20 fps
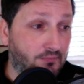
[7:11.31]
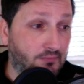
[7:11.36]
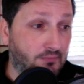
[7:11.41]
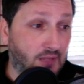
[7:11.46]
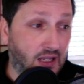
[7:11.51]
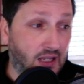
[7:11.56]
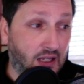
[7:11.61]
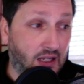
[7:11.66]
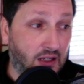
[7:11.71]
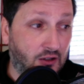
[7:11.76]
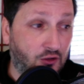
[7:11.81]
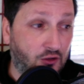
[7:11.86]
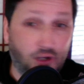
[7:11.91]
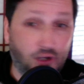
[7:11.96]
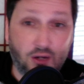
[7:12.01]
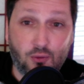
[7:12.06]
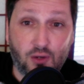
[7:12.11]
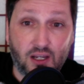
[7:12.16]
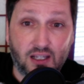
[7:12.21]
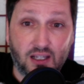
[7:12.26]
And a
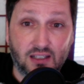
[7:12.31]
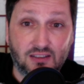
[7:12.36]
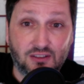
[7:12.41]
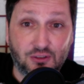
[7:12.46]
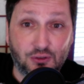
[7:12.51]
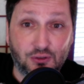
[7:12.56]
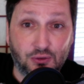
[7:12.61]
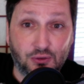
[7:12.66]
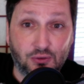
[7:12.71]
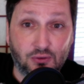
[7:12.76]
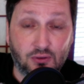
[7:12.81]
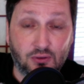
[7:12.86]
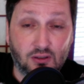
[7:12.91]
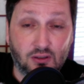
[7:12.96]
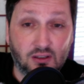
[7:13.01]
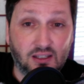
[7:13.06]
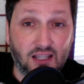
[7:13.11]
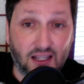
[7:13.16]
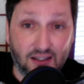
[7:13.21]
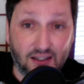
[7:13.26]
great way to
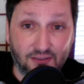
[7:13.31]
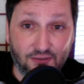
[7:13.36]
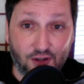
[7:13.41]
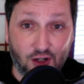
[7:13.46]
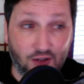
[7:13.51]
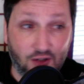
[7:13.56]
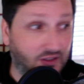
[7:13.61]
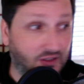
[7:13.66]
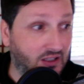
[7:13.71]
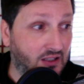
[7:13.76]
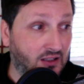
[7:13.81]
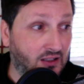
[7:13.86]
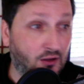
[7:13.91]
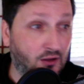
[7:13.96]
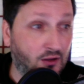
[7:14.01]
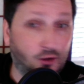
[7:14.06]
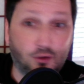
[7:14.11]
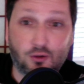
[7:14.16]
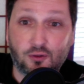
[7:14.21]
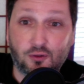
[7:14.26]
get involved in the
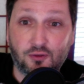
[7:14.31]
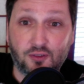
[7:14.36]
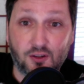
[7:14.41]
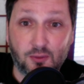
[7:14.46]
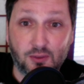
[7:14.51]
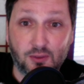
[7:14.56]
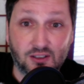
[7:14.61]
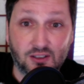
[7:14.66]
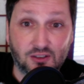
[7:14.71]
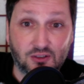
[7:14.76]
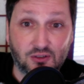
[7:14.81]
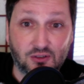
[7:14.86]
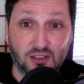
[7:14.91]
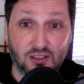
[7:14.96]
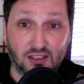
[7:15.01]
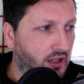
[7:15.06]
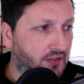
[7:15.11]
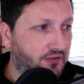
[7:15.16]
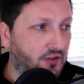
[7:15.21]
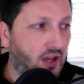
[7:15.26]
local film
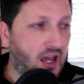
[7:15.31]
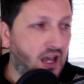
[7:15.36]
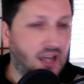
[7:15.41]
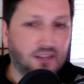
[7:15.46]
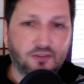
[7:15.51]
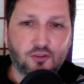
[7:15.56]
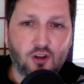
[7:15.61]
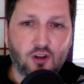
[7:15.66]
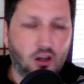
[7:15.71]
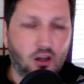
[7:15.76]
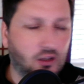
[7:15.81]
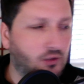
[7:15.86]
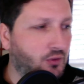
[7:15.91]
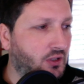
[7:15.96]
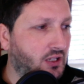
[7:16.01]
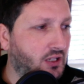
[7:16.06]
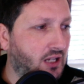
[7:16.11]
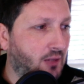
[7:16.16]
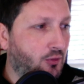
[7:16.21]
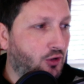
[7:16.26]
industry. As for
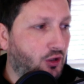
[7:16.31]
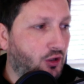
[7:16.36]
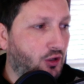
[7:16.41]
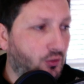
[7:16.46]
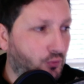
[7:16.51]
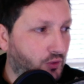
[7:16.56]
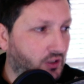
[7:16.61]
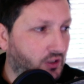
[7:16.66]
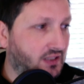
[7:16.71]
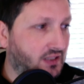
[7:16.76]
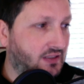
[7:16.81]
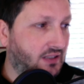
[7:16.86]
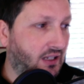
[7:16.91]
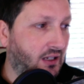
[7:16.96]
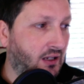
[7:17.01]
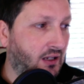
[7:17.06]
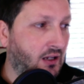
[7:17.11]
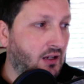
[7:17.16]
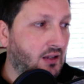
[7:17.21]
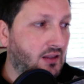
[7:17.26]
Hollywood neighborhood real
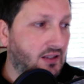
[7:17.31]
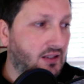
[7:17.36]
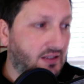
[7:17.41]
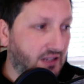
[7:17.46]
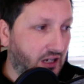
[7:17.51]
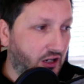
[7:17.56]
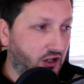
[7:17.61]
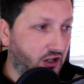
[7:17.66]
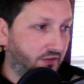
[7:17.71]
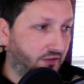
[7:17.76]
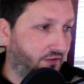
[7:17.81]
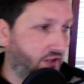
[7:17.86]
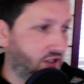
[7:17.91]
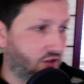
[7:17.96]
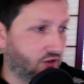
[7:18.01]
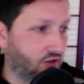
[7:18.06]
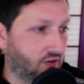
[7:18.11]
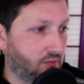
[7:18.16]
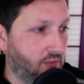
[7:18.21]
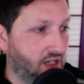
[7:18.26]
estate, this area
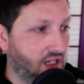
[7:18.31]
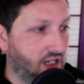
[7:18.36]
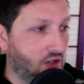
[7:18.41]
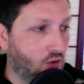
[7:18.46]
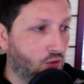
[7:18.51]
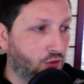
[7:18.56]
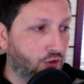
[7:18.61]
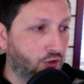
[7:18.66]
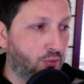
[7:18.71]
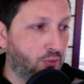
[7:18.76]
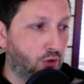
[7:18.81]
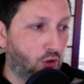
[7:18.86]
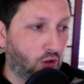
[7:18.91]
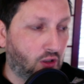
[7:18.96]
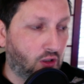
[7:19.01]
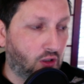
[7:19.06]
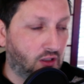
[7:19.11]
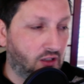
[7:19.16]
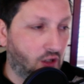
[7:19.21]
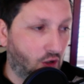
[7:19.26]
features many older
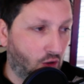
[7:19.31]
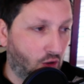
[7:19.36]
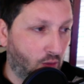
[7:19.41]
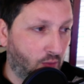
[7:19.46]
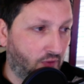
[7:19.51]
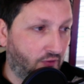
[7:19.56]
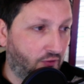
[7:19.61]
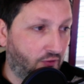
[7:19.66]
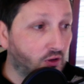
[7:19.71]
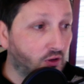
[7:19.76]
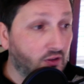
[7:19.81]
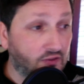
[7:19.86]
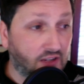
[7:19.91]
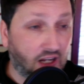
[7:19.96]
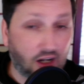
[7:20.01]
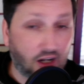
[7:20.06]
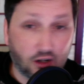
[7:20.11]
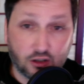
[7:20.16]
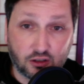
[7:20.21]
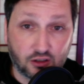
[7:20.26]
Portland homes full of
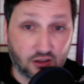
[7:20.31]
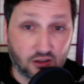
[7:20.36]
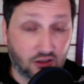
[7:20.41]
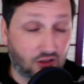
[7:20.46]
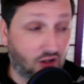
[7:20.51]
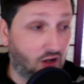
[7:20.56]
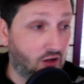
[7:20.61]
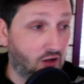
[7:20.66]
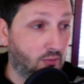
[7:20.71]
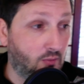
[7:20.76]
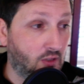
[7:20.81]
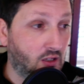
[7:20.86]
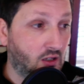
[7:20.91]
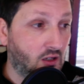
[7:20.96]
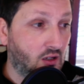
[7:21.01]
character and charm.